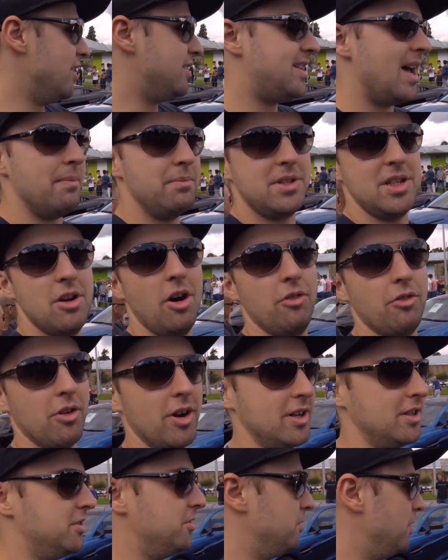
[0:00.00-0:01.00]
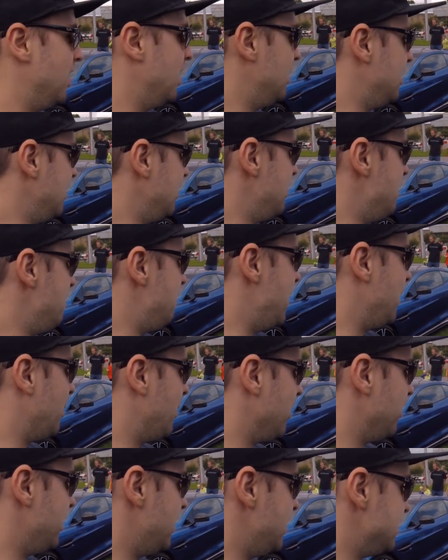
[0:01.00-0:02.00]
tempting offering to pick
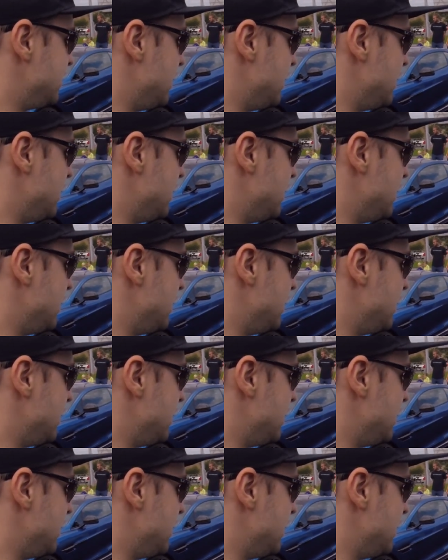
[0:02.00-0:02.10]
one of these